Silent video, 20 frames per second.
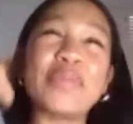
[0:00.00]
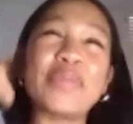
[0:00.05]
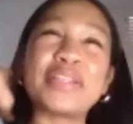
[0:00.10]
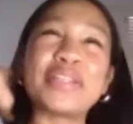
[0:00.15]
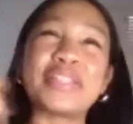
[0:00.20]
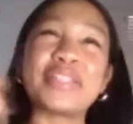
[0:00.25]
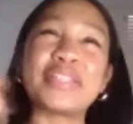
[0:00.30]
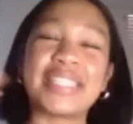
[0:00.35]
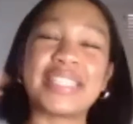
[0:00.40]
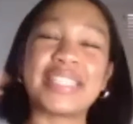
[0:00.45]

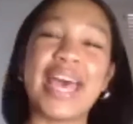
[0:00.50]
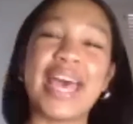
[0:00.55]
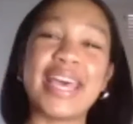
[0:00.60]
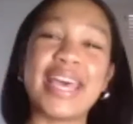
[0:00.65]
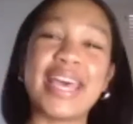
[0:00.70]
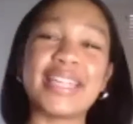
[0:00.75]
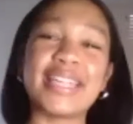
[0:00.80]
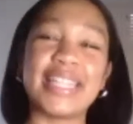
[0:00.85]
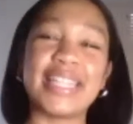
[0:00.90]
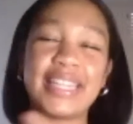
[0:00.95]
you
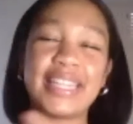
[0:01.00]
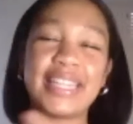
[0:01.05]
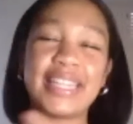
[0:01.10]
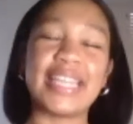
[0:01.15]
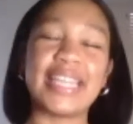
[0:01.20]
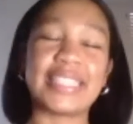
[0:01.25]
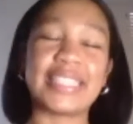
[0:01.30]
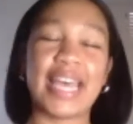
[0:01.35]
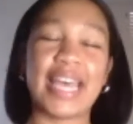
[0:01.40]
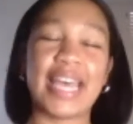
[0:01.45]
said the
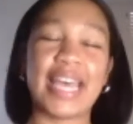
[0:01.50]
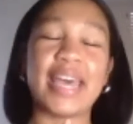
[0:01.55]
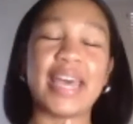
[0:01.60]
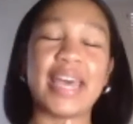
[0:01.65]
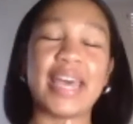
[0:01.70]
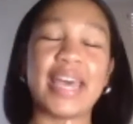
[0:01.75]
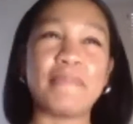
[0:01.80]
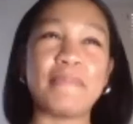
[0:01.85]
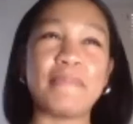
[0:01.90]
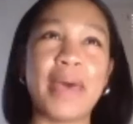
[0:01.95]
things that
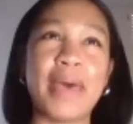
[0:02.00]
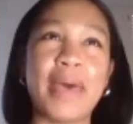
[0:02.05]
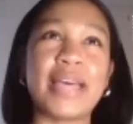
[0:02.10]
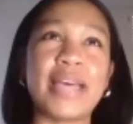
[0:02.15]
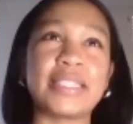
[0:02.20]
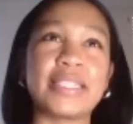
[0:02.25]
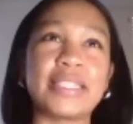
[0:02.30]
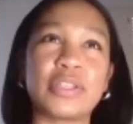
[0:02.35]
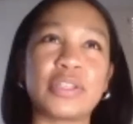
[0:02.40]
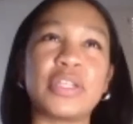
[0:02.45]

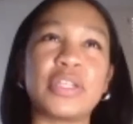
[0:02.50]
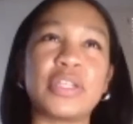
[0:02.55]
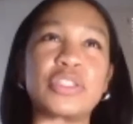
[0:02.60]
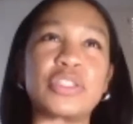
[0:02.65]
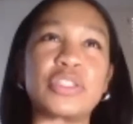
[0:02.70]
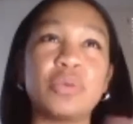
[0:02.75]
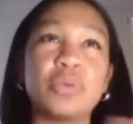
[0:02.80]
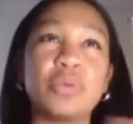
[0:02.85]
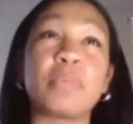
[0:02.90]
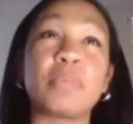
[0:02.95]
Mez couldn't
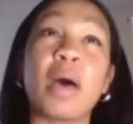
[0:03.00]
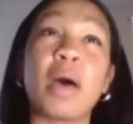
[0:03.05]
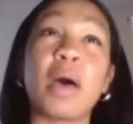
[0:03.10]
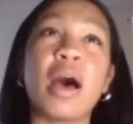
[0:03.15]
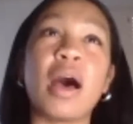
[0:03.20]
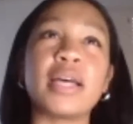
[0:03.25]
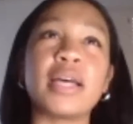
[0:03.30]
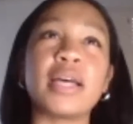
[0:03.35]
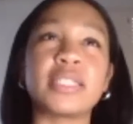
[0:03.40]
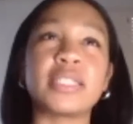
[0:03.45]
do with
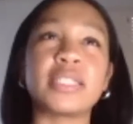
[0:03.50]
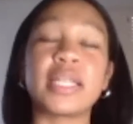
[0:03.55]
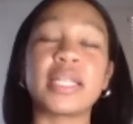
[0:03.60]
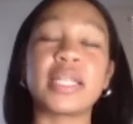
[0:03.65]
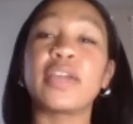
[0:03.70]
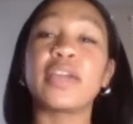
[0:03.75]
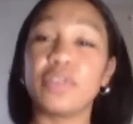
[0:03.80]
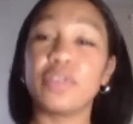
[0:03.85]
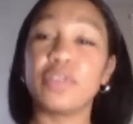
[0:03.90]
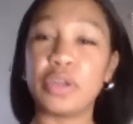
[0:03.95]
Boz,
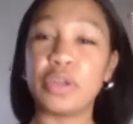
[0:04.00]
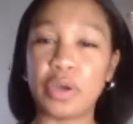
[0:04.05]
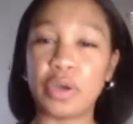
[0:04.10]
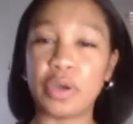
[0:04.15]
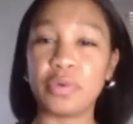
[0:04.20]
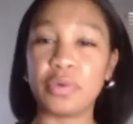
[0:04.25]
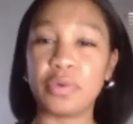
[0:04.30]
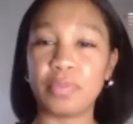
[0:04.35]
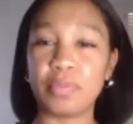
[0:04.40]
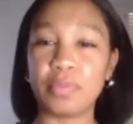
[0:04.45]
like, you
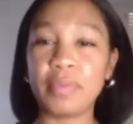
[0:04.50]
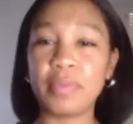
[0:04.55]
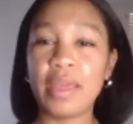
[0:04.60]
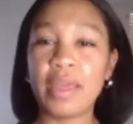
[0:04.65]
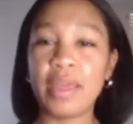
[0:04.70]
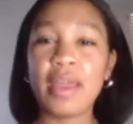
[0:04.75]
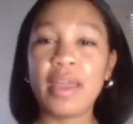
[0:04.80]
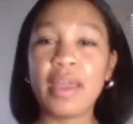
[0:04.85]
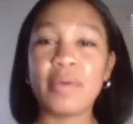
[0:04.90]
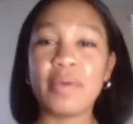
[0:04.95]
know,
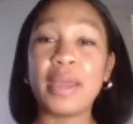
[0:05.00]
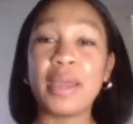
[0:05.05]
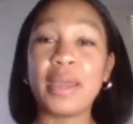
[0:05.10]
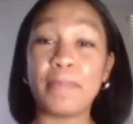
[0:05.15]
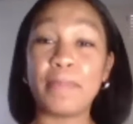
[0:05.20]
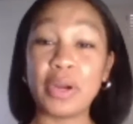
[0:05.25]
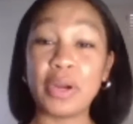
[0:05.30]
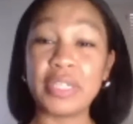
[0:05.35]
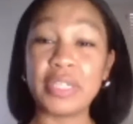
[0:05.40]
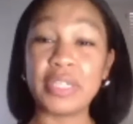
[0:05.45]
in
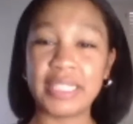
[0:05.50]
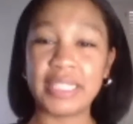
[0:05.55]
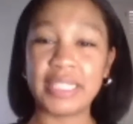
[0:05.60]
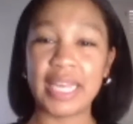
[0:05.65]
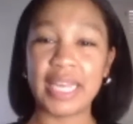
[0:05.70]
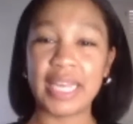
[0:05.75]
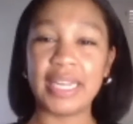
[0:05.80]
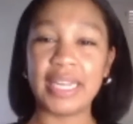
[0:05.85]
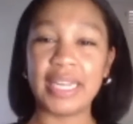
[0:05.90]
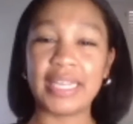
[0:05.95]
person,
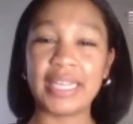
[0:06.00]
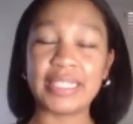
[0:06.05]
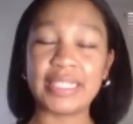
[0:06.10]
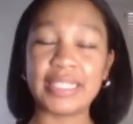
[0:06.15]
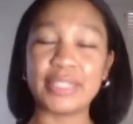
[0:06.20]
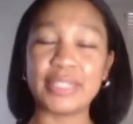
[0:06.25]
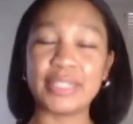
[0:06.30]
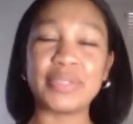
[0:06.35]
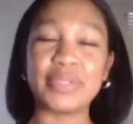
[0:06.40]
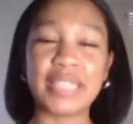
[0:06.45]
he gets to
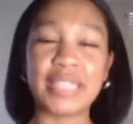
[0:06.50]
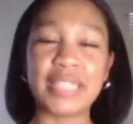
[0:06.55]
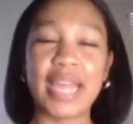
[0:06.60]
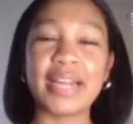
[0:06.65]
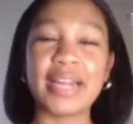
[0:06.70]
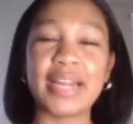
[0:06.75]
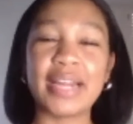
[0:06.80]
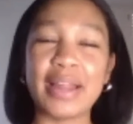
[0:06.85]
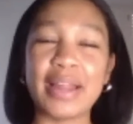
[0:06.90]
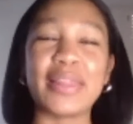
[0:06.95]
do with
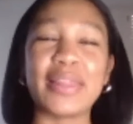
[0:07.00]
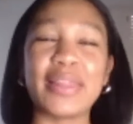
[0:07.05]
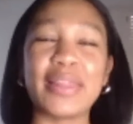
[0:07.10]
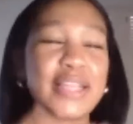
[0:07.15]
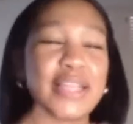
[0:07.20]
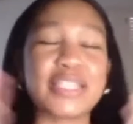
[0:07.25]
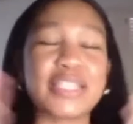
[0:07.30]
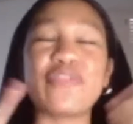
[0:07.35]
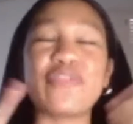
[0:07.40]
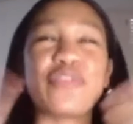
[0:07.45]
Zaire.
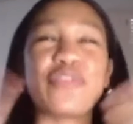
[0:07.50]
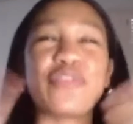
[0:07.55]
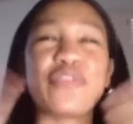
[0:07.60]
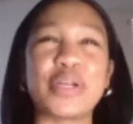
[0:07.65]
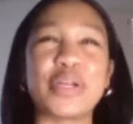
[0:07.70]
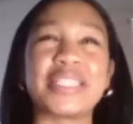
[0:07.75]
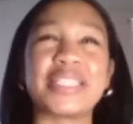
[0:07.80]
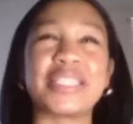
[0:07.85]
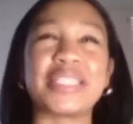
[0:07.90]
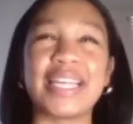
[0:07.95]
That's the
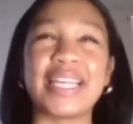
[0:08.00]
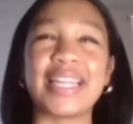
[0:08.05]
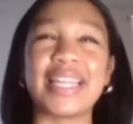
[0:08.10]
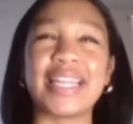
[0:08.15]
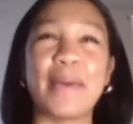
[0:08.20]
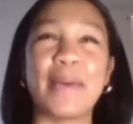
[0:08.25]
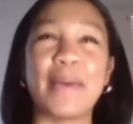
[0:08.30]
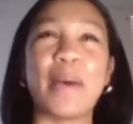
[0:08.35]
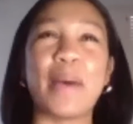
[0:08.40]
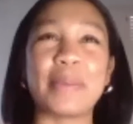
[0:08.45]
first thing
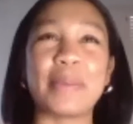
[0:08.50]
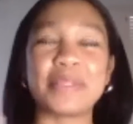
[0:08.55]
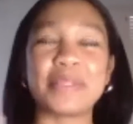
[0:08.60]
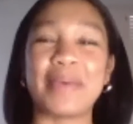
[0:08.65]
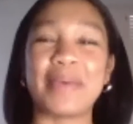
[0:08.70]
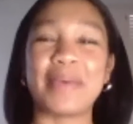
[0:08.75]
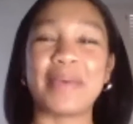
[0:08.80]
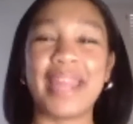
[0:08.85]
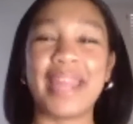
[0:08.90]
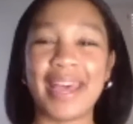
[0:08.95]
that popped to
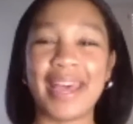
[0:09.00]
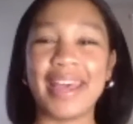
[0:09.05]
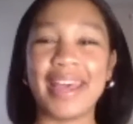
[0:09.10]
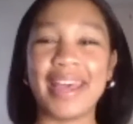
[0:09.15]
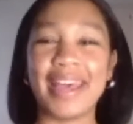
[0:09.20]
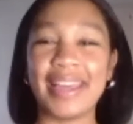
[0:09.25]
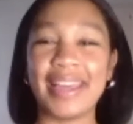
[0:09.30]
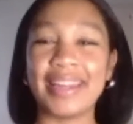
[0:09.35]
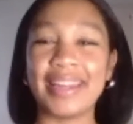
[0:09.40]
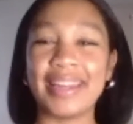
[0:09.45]
my
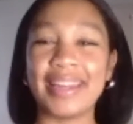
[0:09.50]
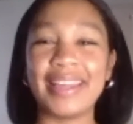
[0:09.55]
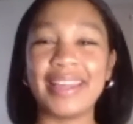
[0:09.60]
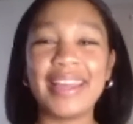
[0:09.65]
head.